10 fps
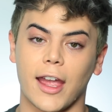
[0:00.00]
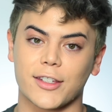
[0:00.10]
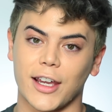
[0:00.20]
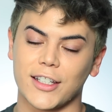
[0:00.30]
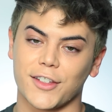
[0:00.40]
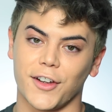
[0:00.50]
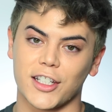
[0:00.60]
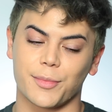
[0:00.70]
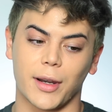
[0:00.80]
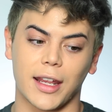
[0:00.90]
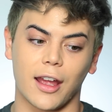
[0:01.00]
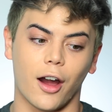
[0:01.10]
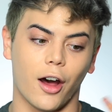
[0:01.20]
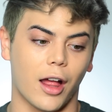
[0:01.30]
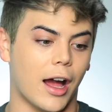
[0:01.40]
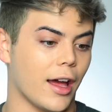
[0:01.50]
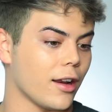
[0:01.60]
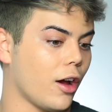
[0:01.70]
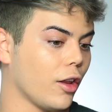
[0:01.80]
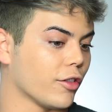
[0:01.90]
guys, so I just finished putting it all on,
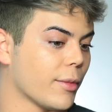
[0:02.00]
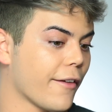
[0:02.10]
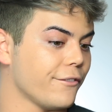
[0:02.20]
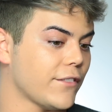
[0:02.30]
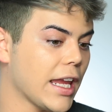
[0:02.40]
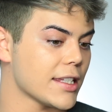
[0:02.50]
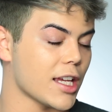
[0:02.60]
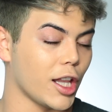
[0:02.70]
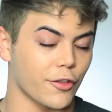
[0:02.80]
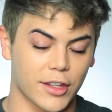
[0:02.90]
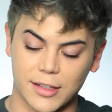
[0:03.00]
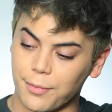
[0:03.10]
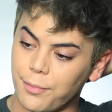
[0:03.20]
all over my face, all over this